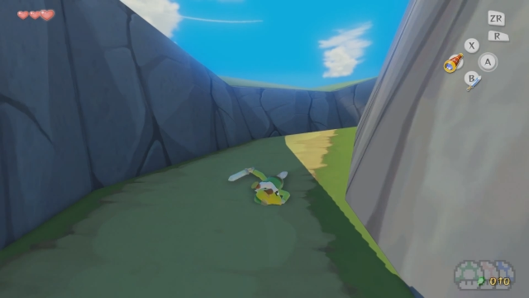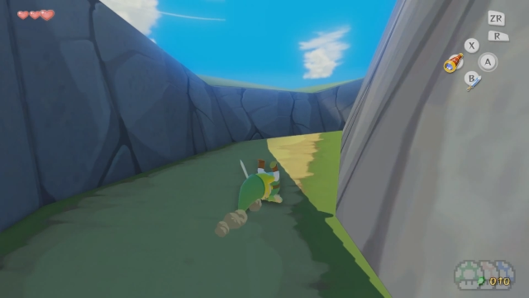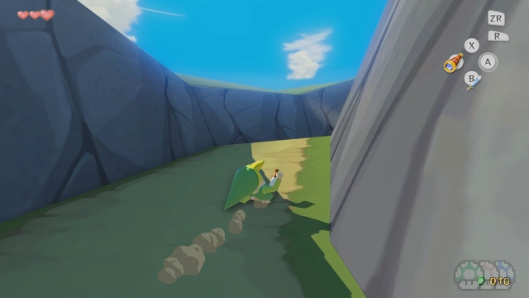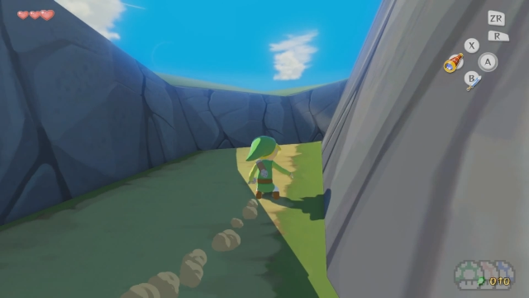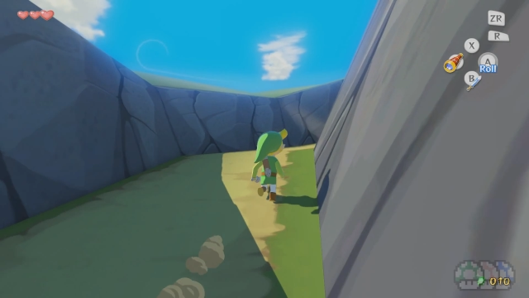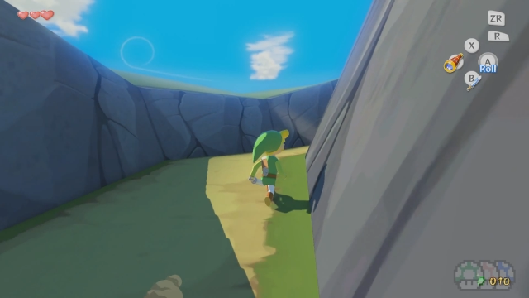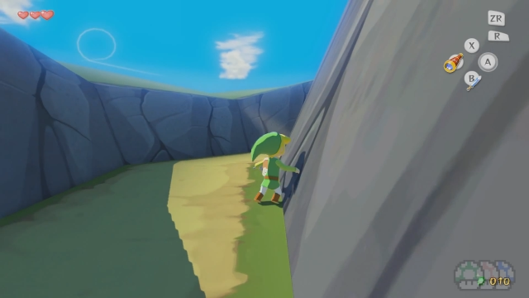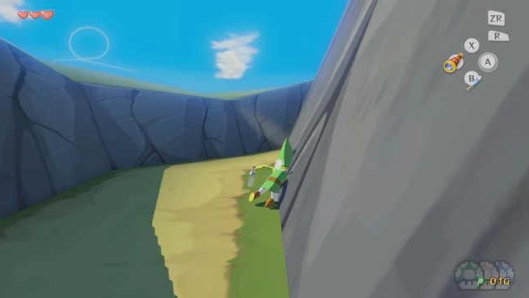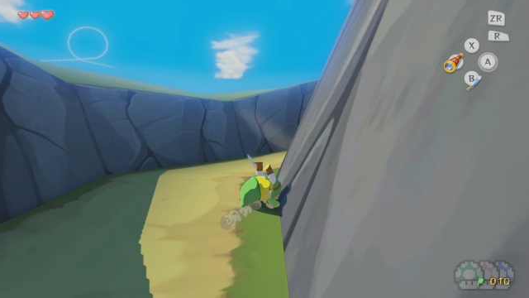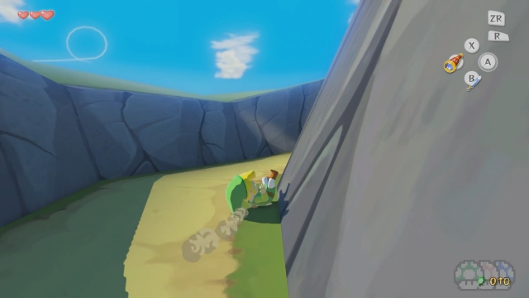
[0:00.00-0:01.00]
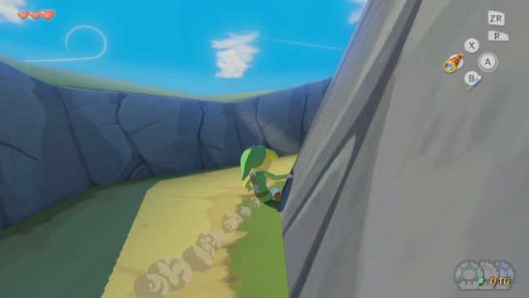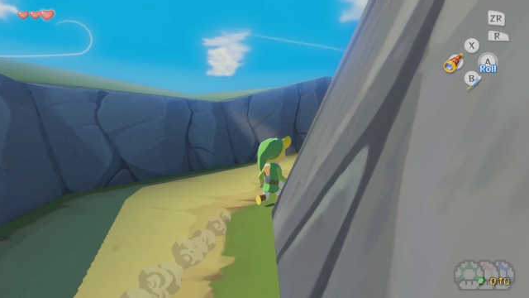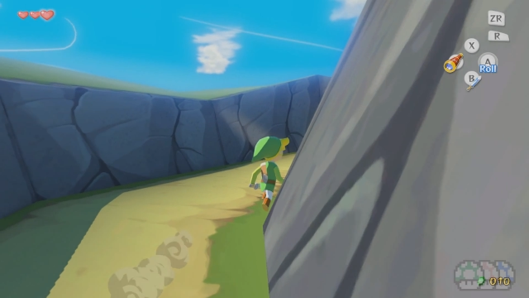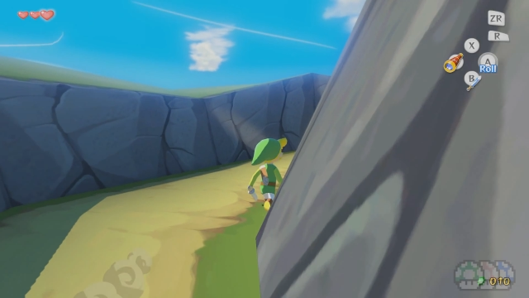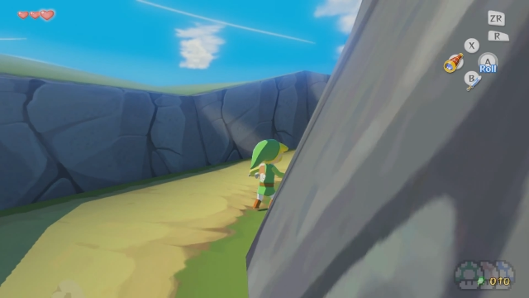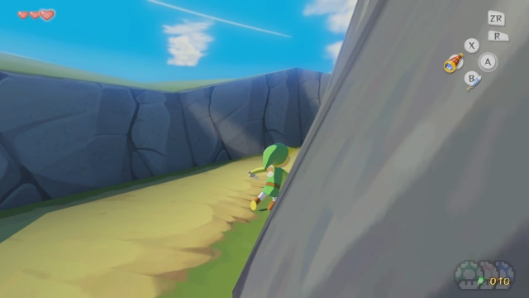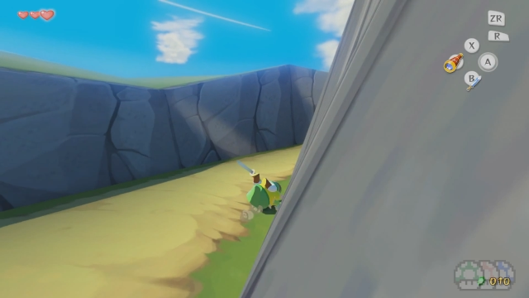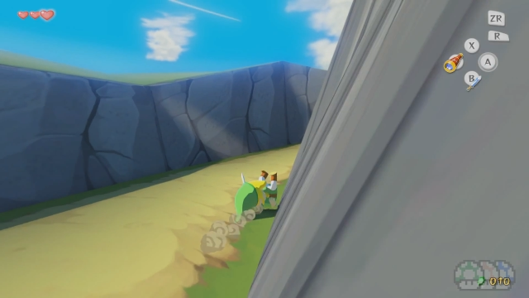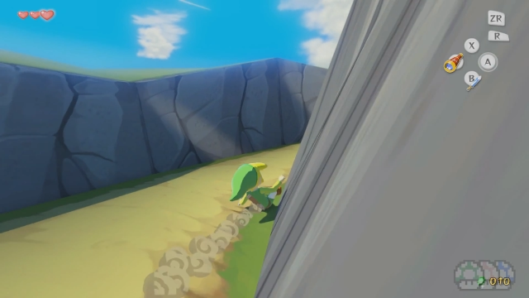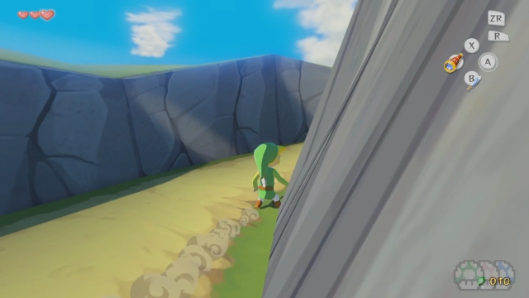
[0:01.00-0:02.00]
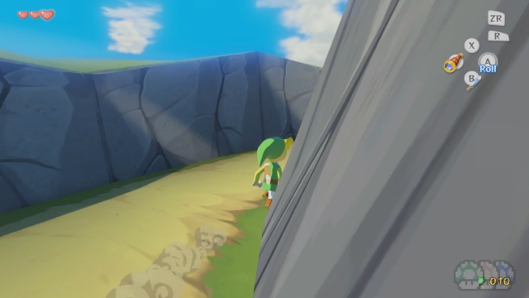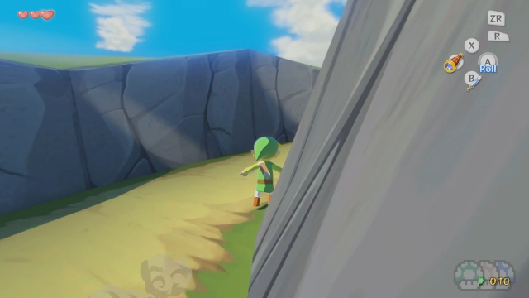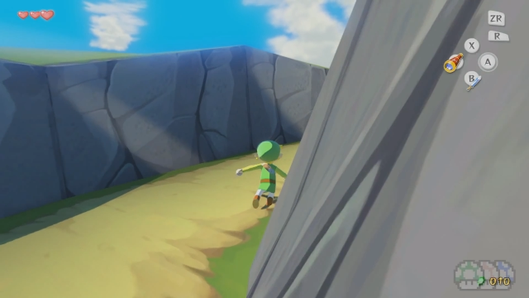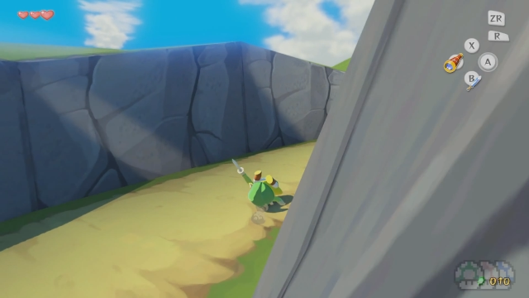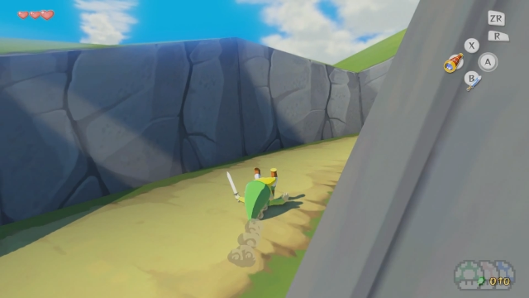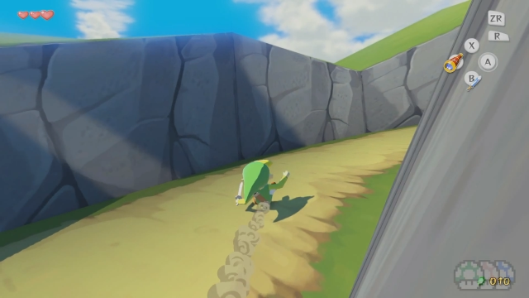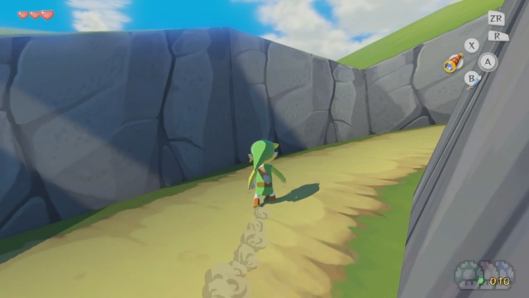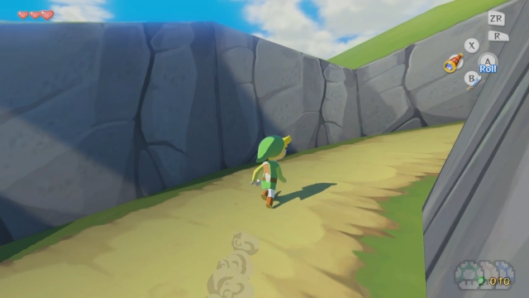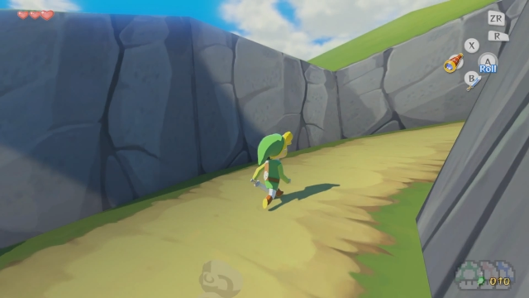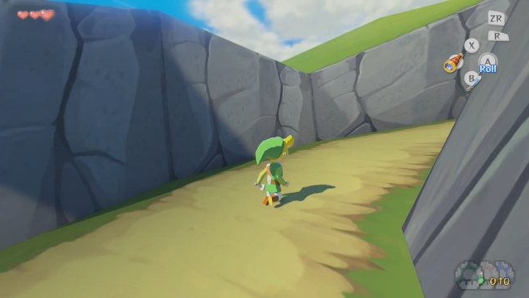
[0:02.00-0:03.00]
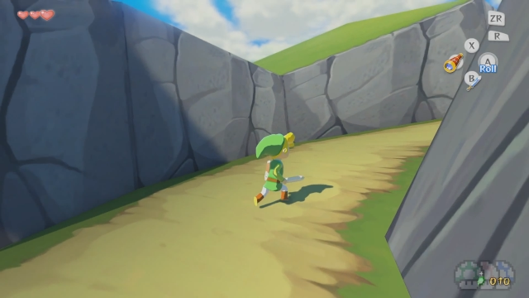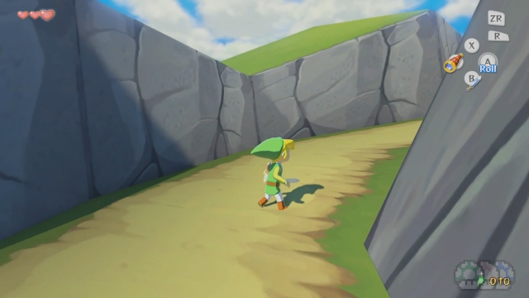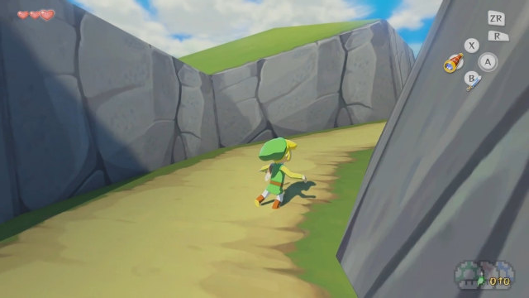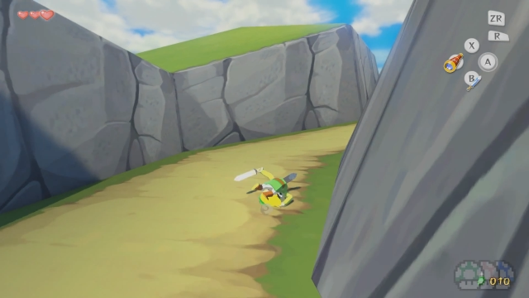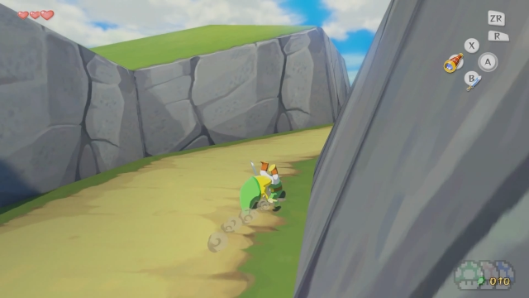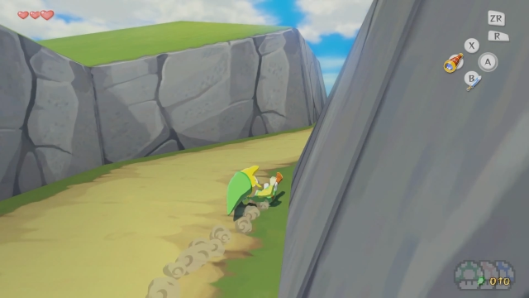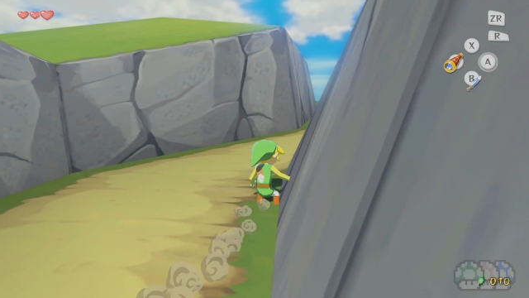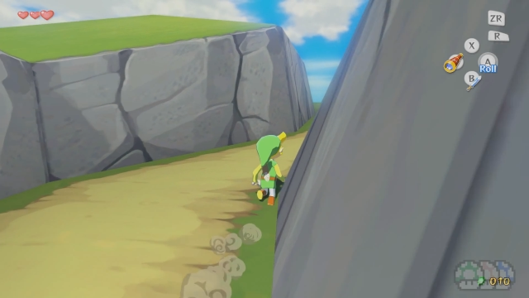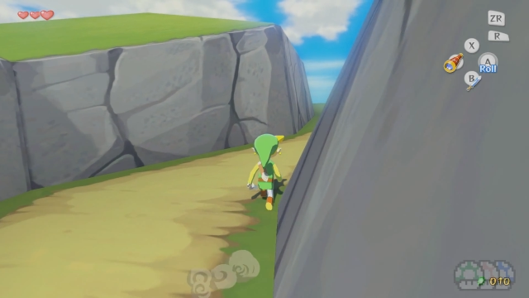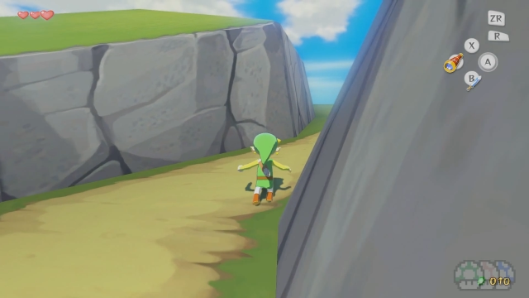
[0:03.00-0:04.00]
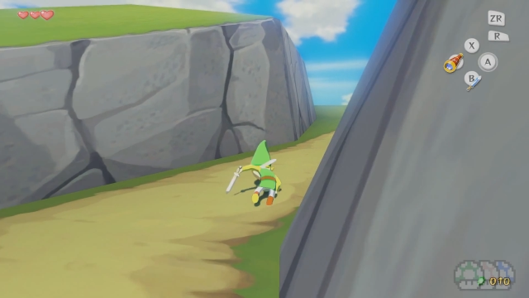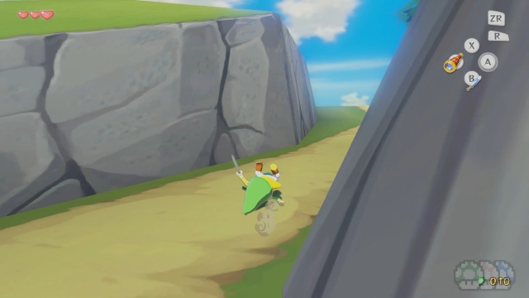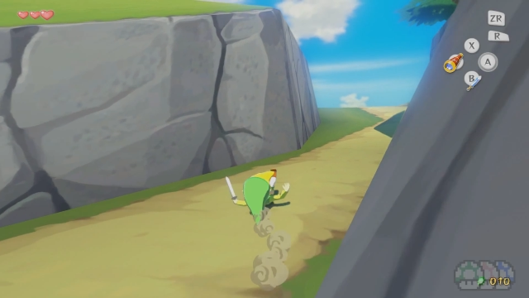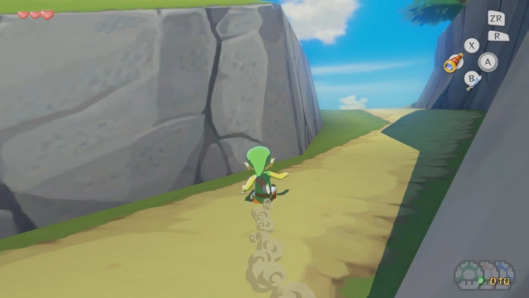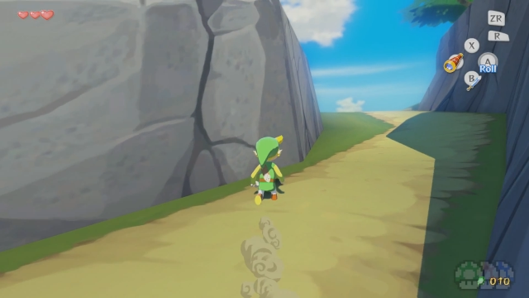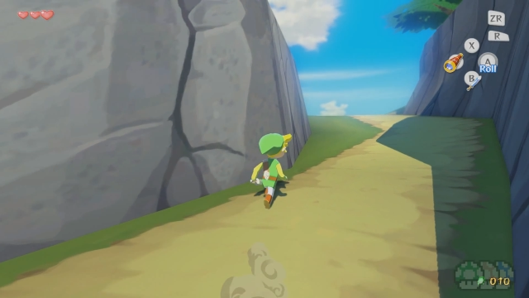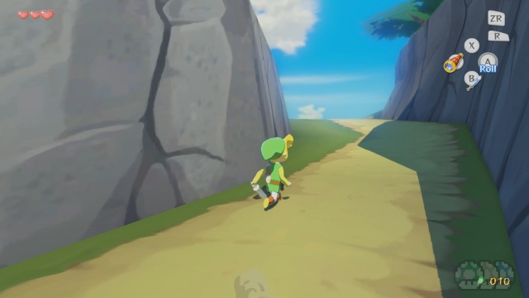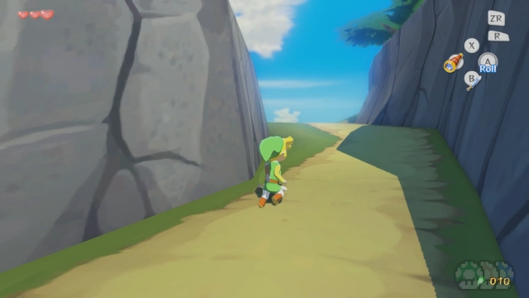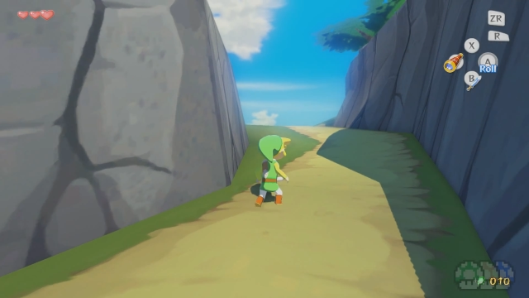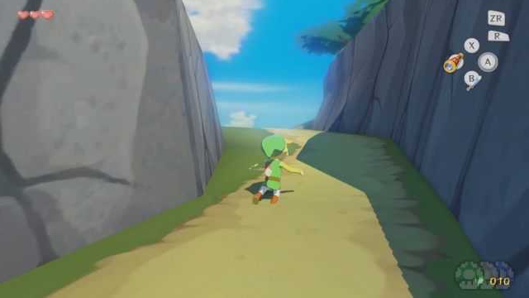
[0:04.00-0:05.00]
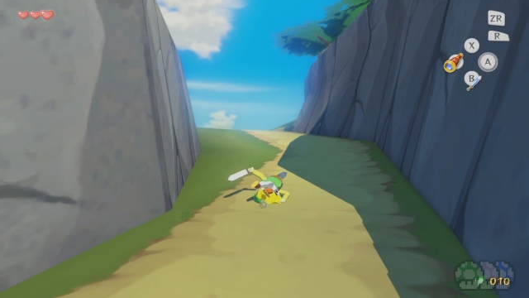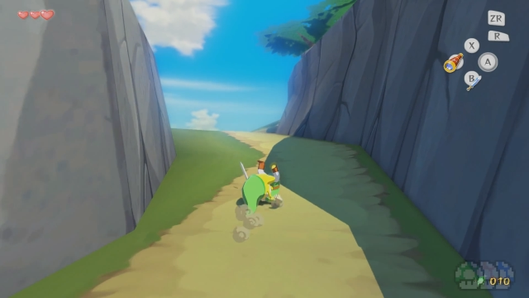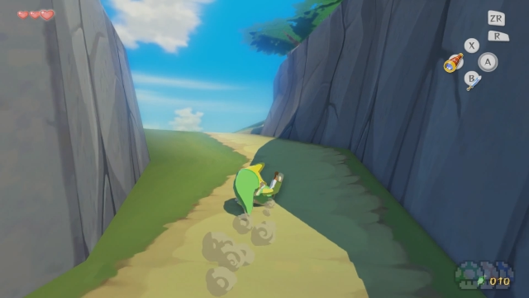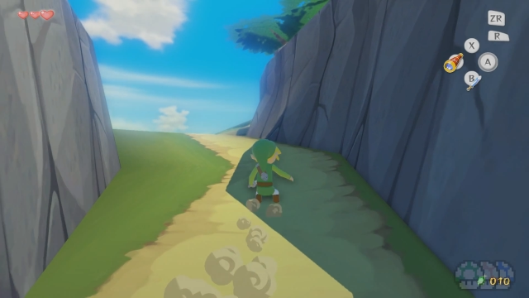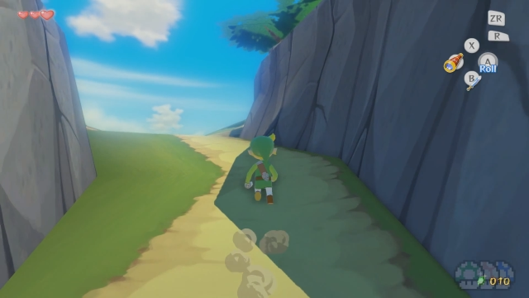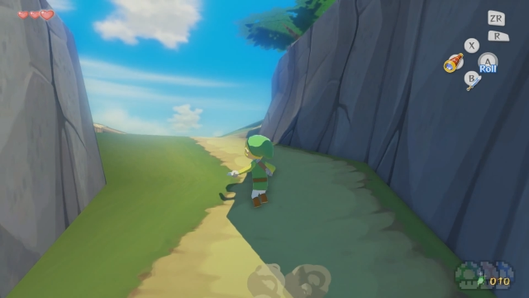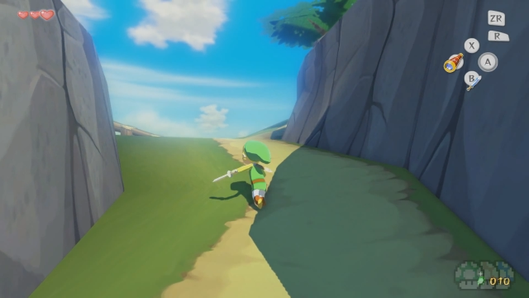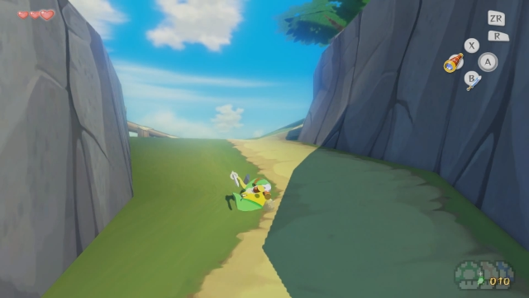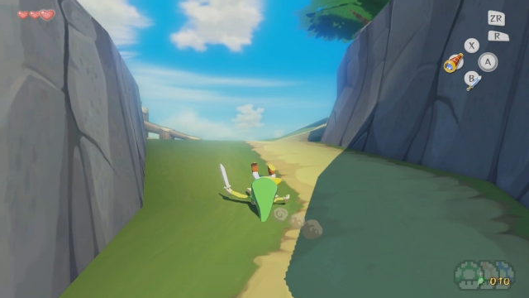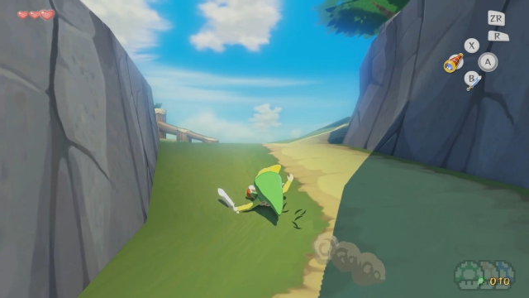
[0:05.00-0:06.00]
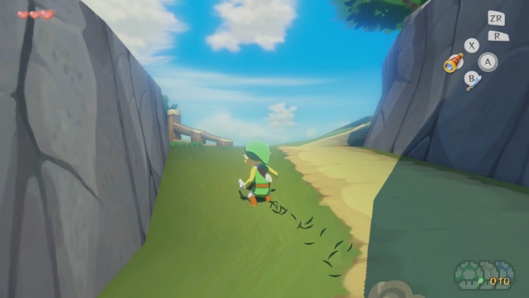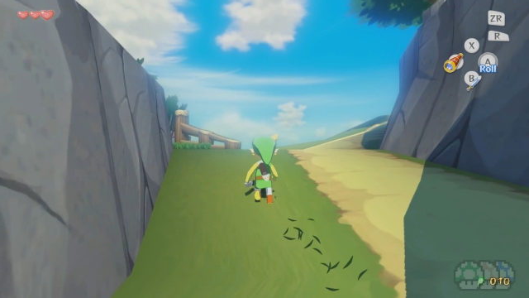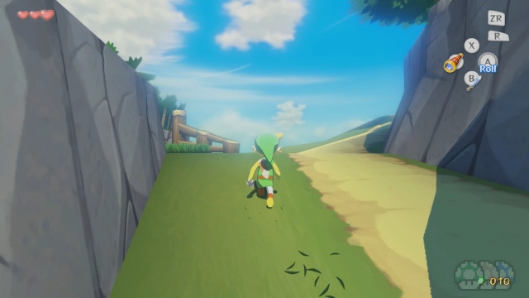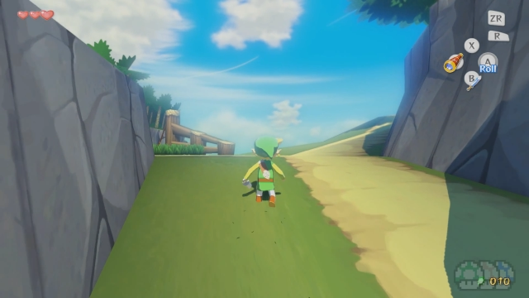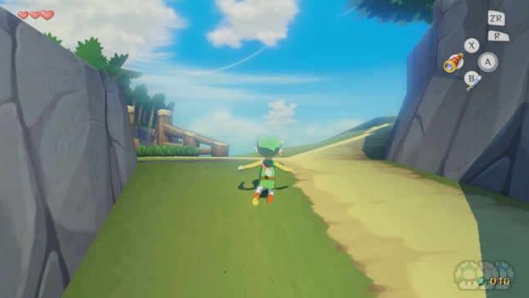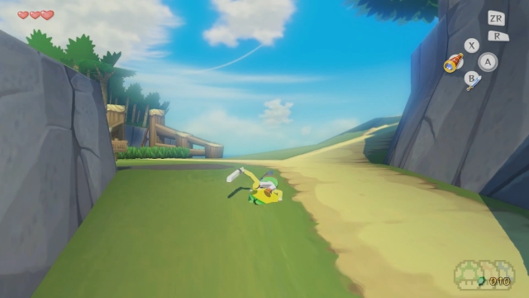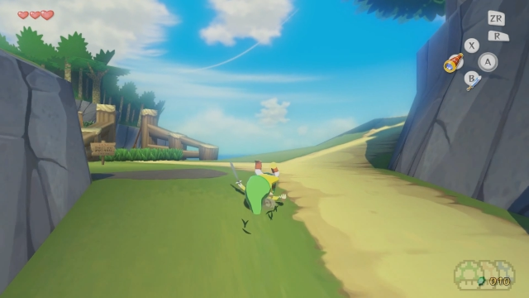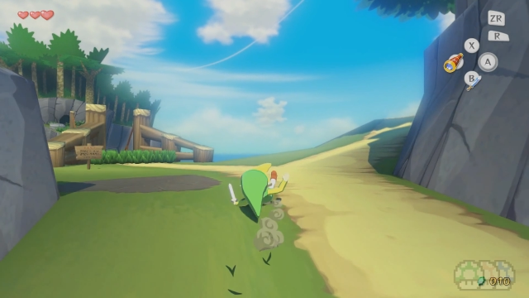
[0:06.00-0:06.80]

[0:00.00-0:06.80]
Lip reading: (no speaker visible)